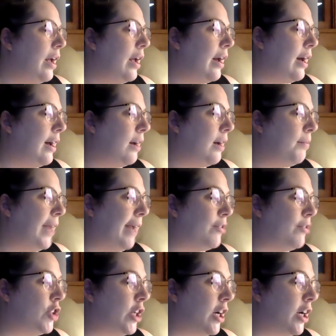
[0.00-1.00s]
They have
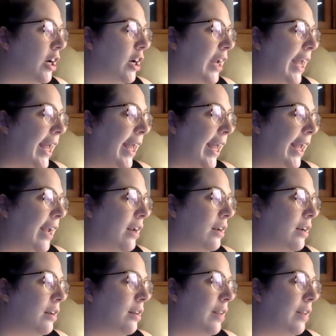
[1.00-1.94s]
sugar cane,